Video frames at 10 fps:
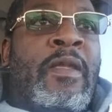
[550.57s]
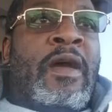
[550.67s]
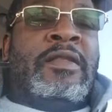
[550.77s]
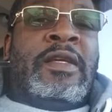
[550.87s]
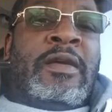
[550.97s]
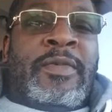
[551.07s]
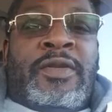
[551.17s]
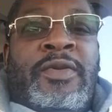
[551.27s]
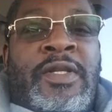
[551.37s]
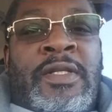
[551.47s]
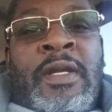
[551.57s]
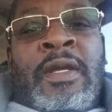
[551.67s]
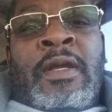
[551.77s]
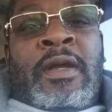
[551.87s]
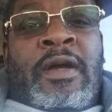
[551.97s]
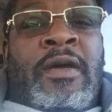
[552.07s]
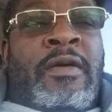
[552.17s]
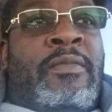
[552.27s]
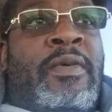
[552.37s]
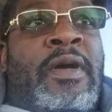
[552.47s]
think I'm gonna do this.
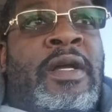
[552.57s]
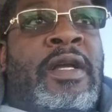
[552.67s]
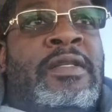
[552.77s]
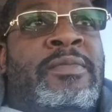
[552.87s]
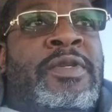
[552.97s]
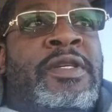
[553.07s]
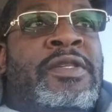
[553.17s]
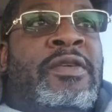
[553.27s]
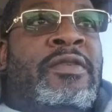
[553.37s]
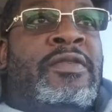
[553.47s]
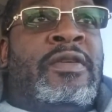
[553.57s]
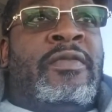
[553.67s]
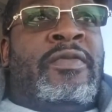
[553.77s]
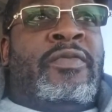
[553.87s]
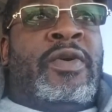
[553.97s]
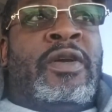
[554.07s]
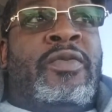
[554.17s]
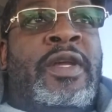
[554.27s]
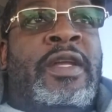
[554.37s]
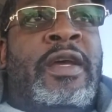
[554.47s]
I got some t-shirts of One
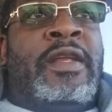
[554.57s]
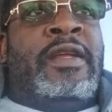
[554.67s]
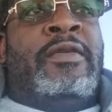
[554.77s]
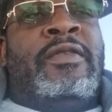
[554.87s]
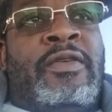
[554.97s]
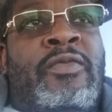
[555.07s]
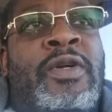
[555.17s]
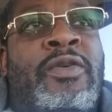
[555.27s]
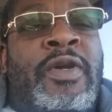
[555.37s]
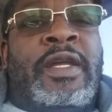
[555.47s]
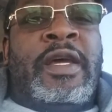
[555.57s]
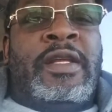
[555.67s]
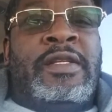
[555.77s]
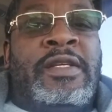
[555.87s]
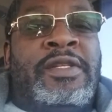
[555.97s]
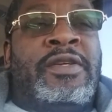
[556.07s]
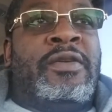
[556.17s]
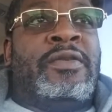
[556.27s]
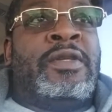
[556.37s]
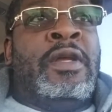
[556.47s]
Quick Caddy
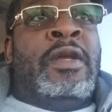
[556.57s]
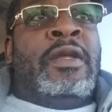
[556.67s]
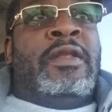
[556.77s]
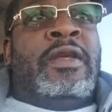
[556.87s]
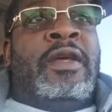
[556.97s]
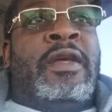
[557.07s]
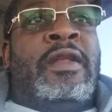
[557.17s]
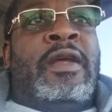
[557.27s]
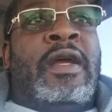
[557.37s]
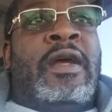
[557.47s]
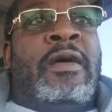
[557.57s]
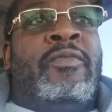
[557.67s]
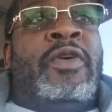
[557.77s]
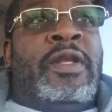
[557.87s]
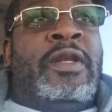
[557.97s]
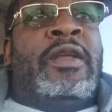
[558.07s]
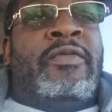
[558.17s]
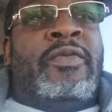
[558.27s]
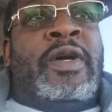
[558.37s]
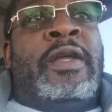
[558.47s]
t-shirts that I'm willing to give
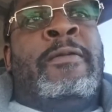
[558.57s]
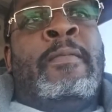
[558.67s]
away.